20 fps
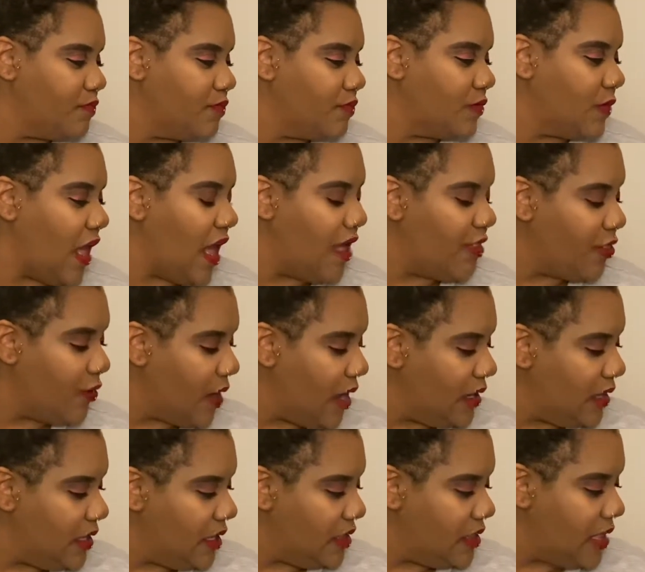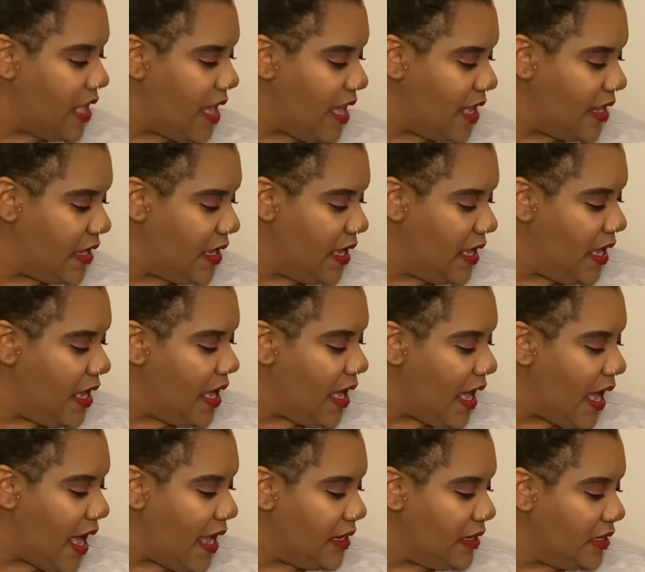After I did that,
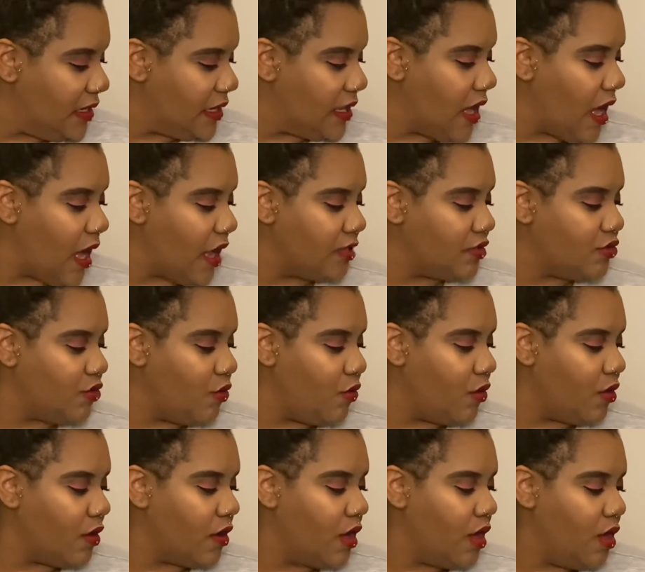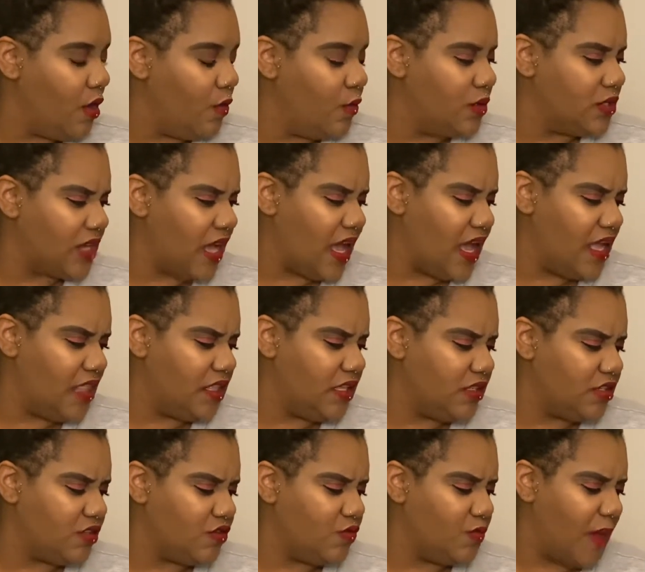I did contour, which I had these
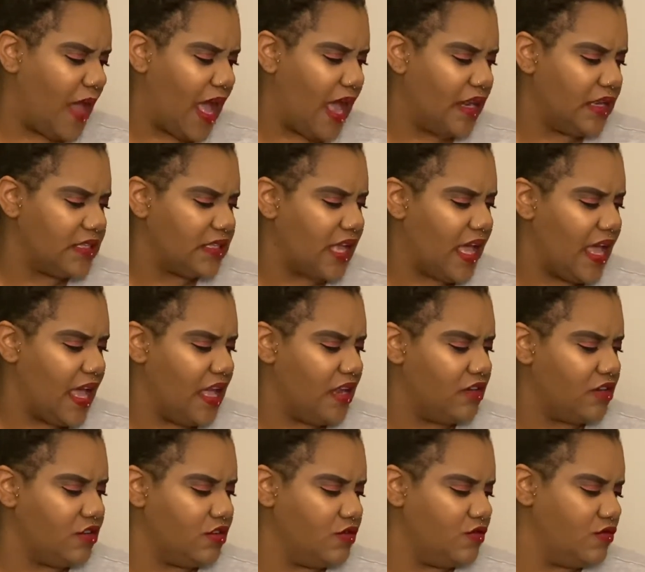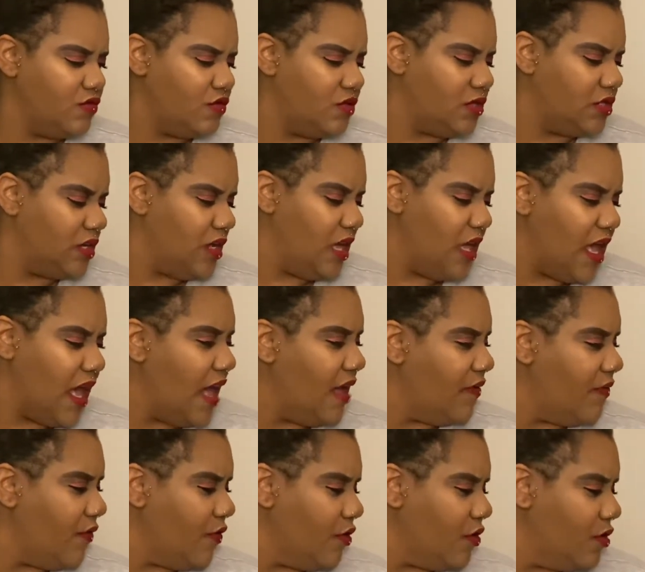two palettes I hadn't used
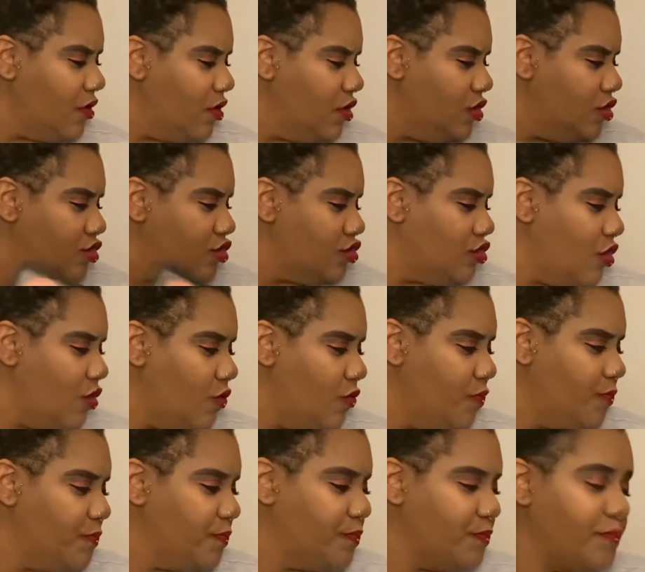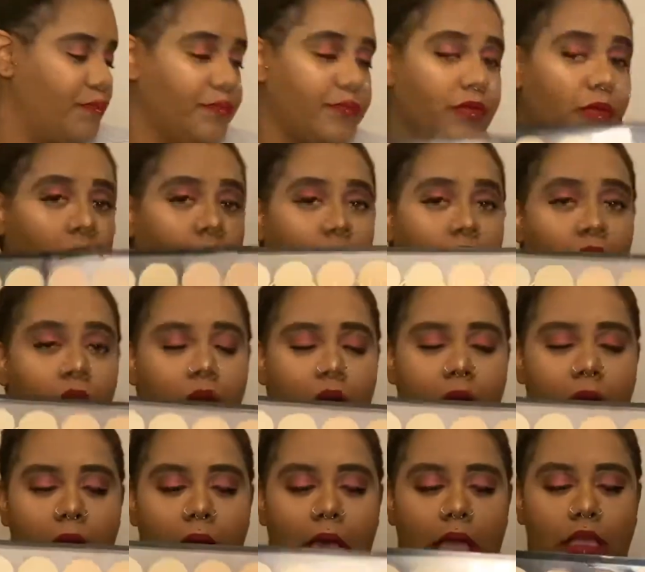ever. So
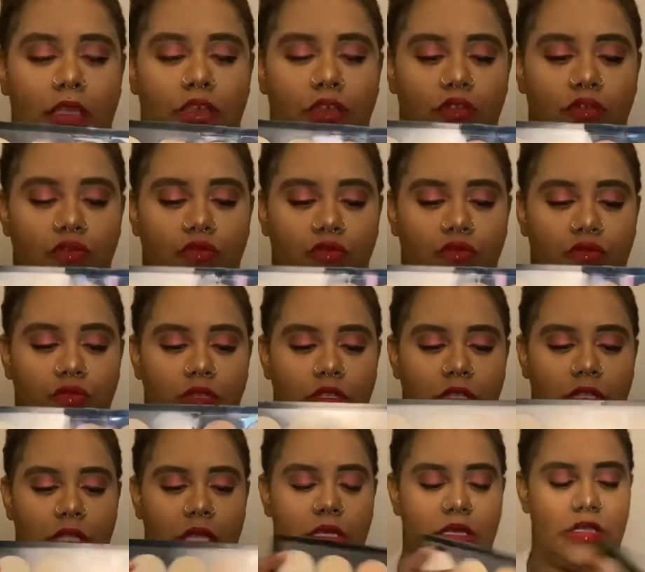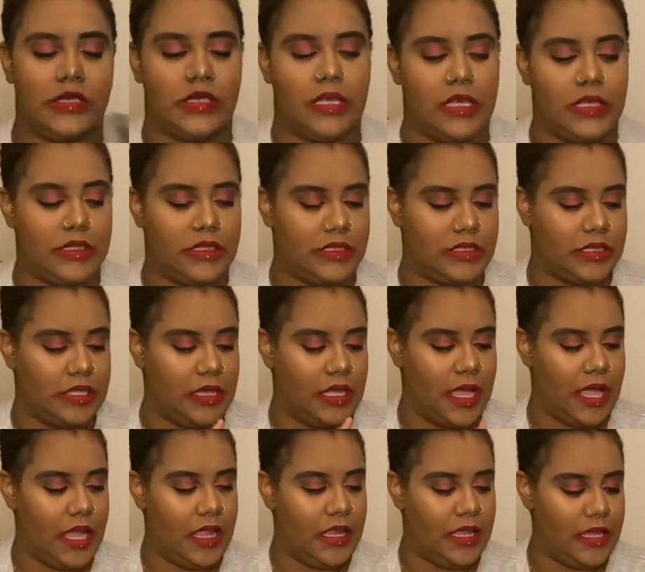I used, this is the
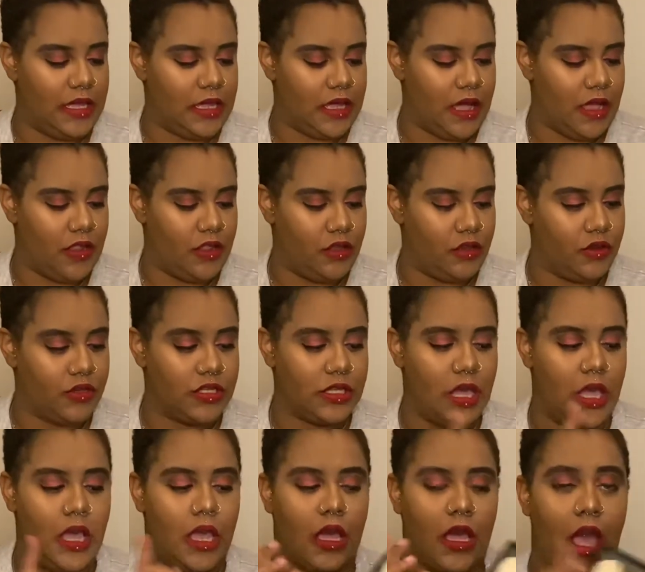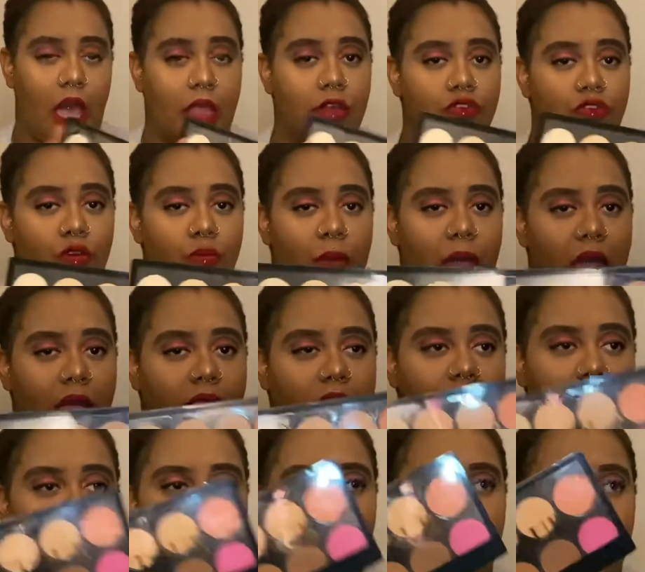LA Colors contour
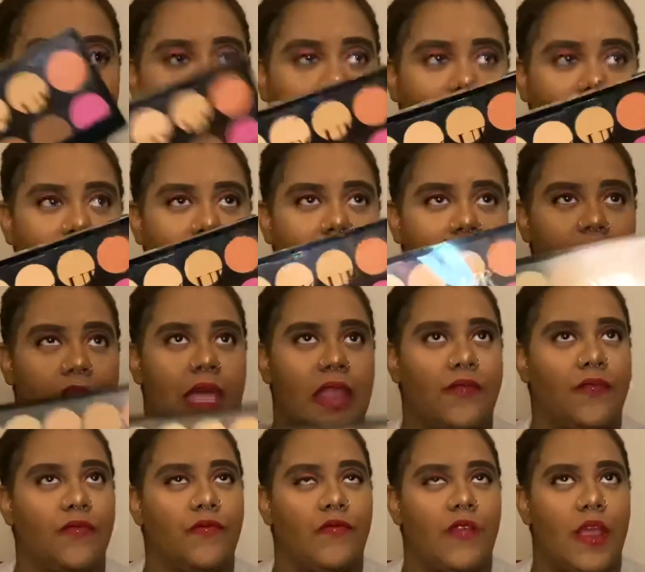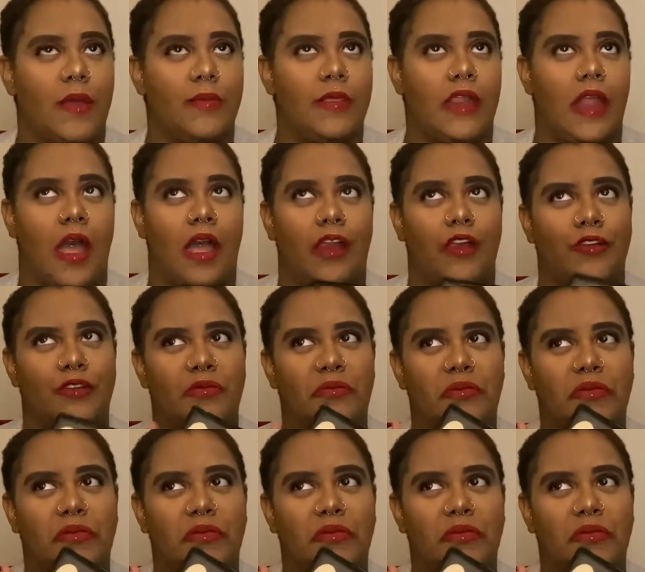palette. I think I got it from Family Dollar.